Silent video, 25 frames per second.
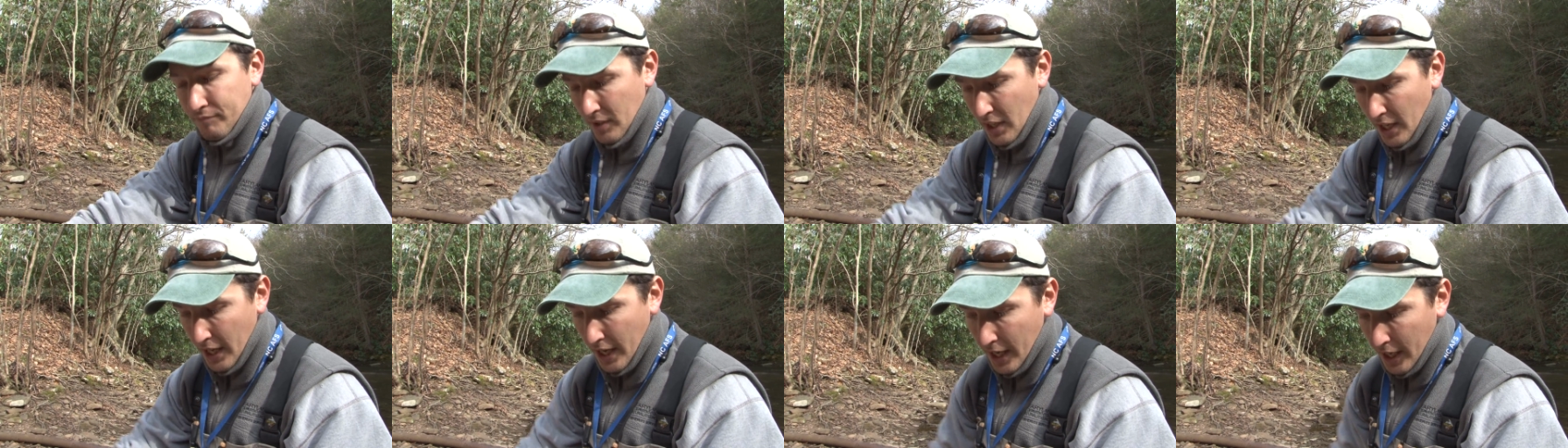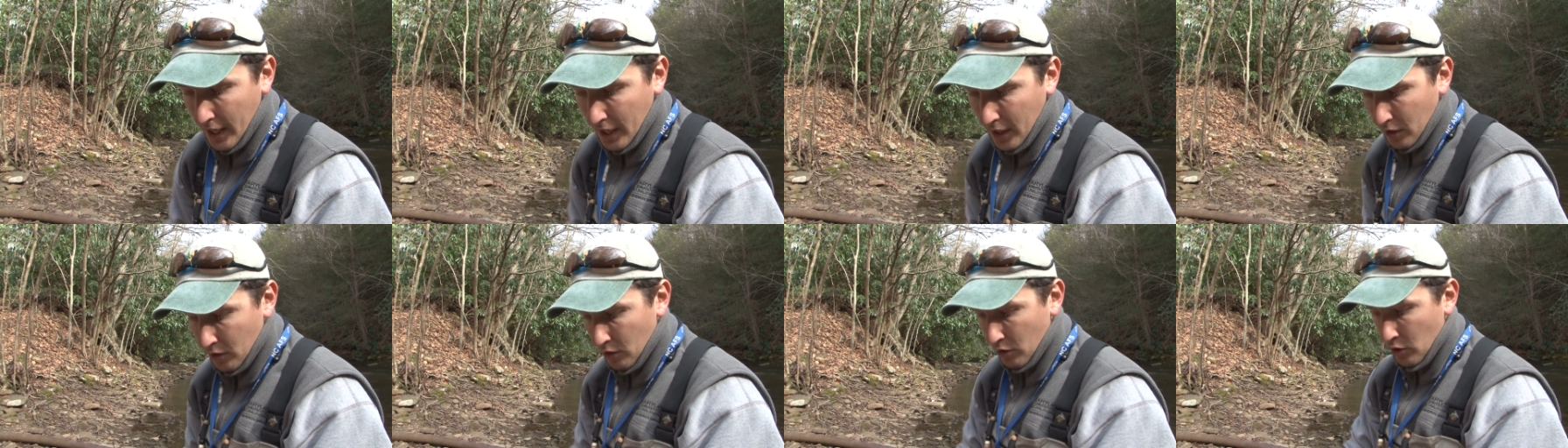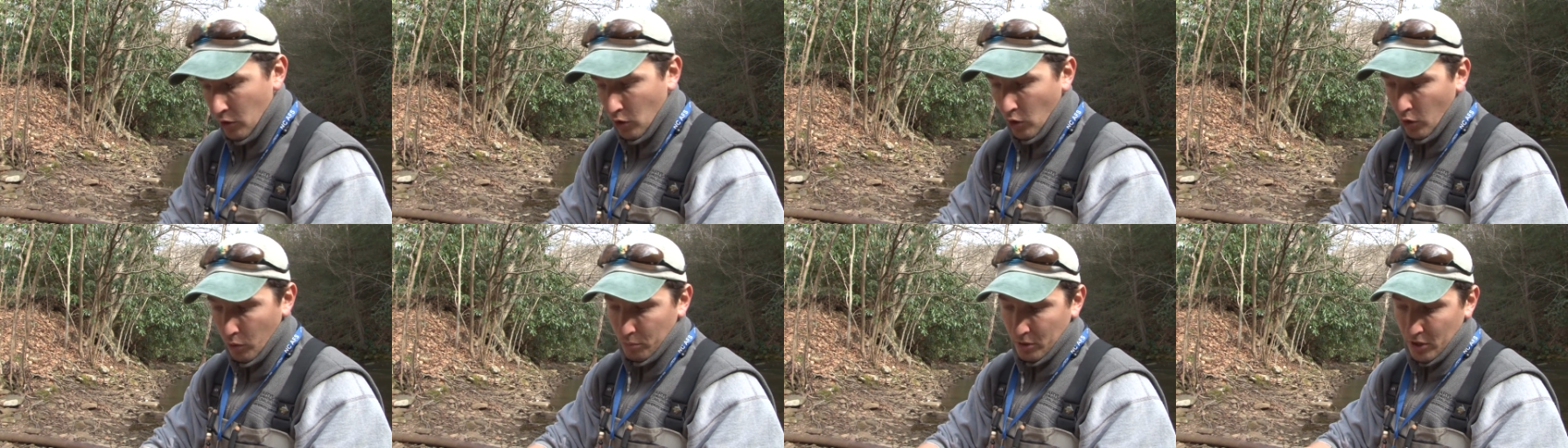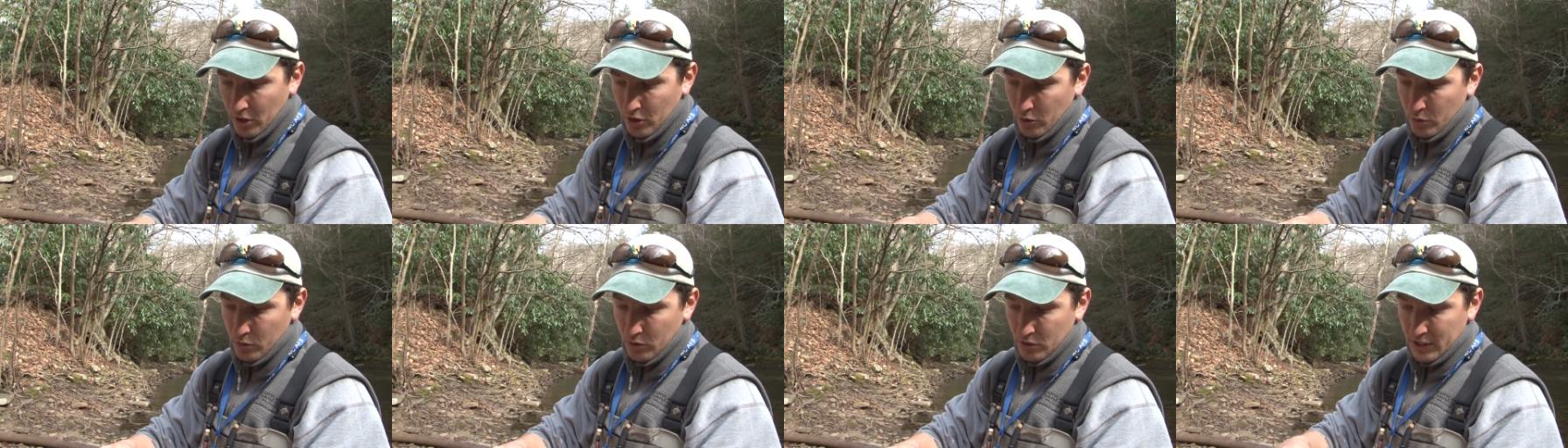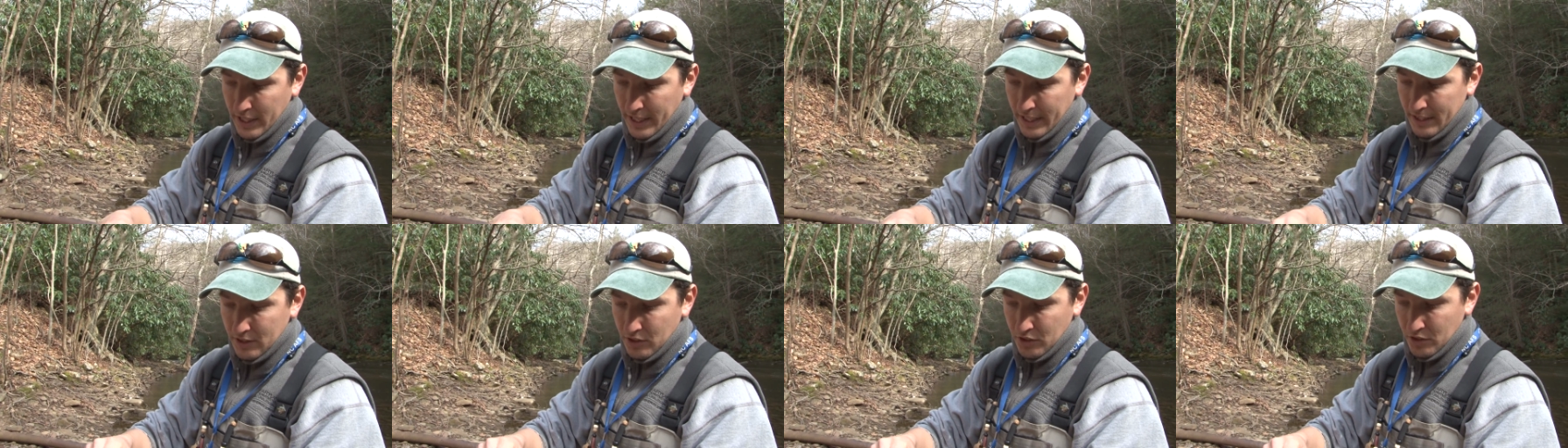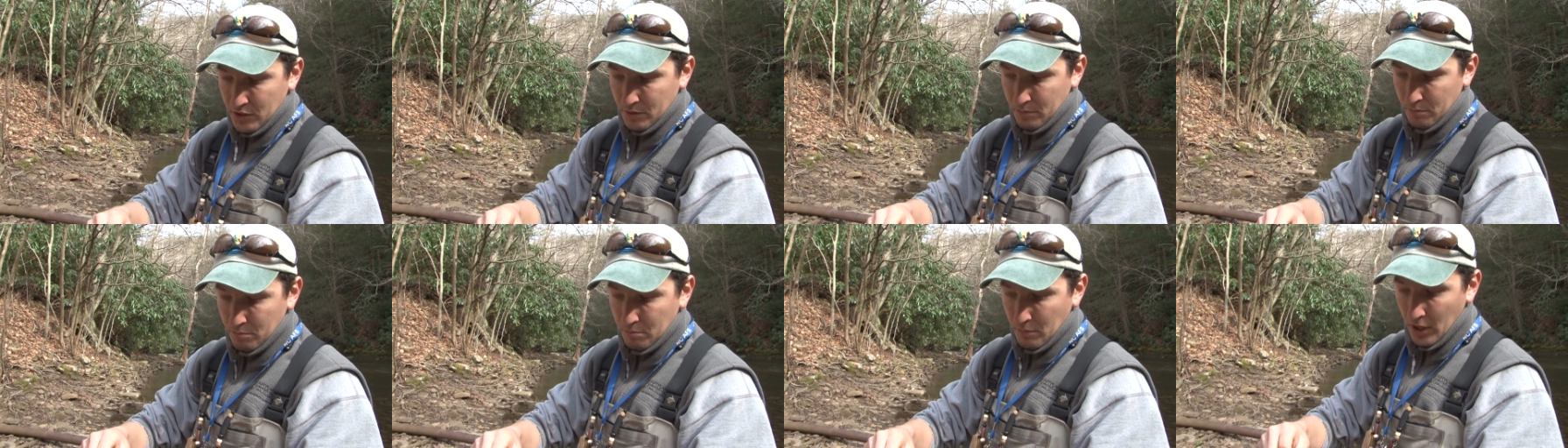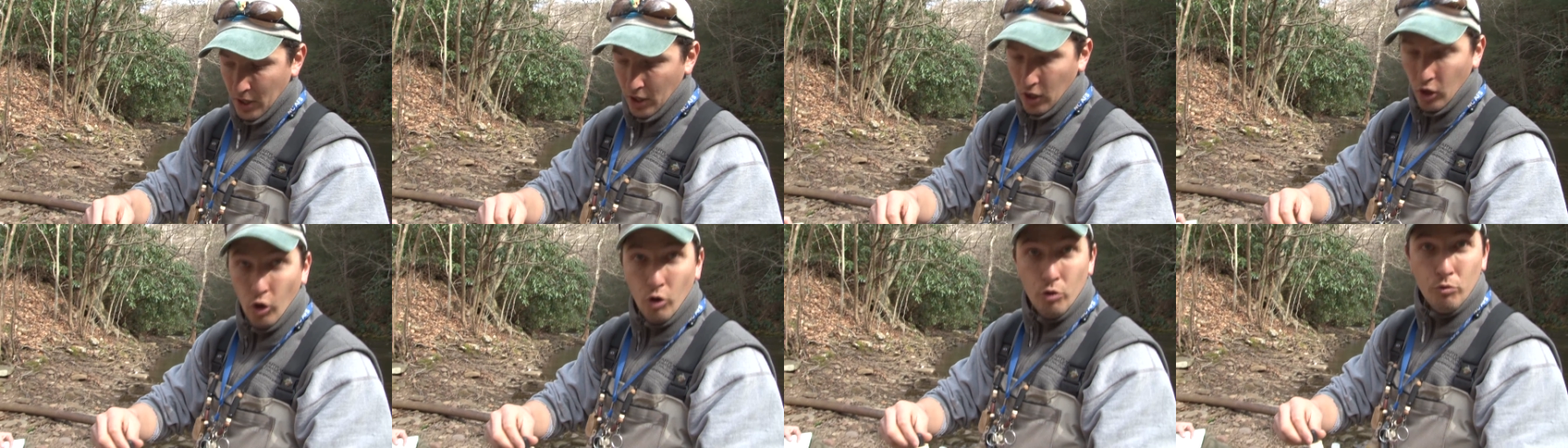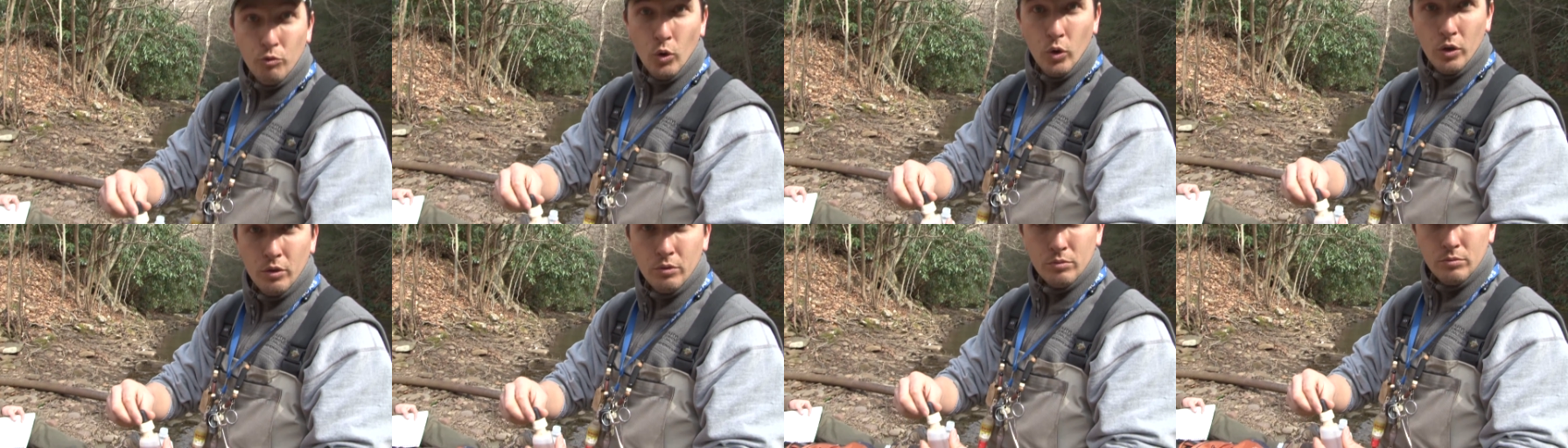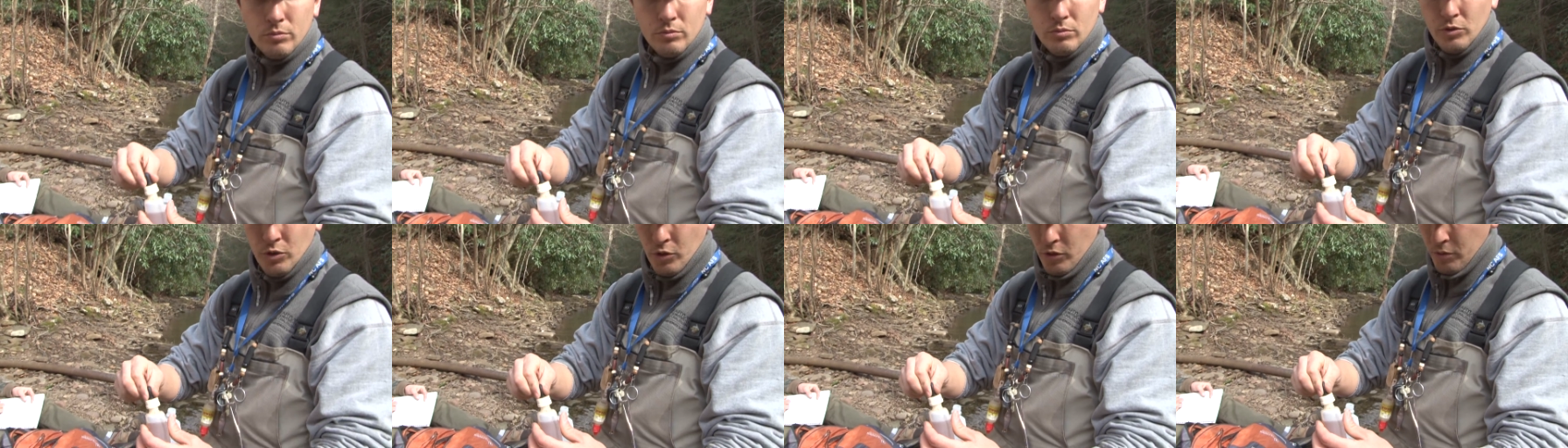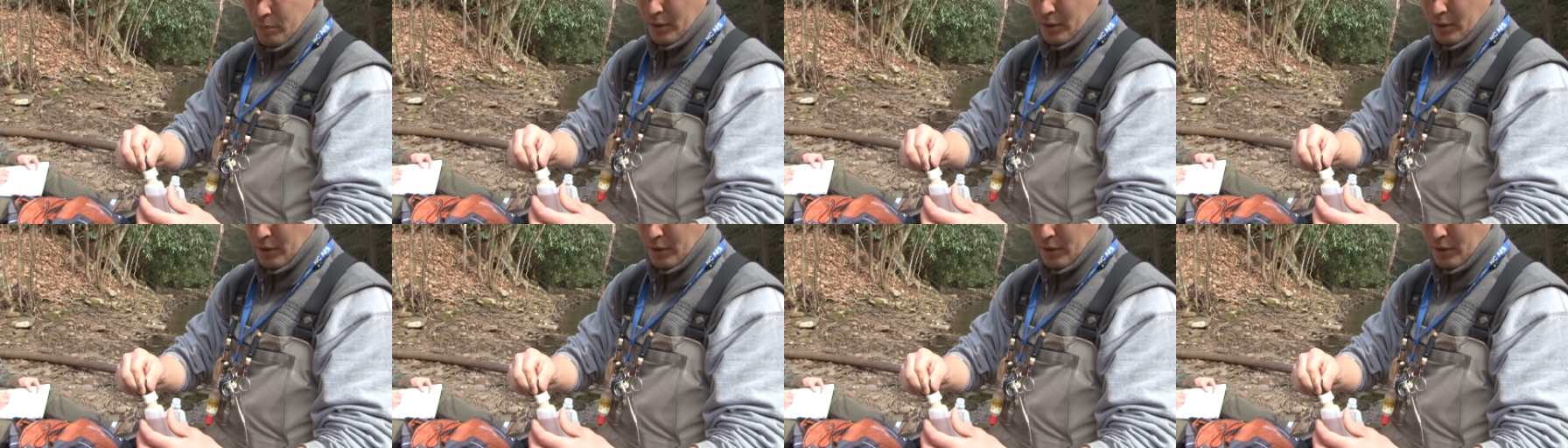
and all I'm going to do is add some uh, clove oil to the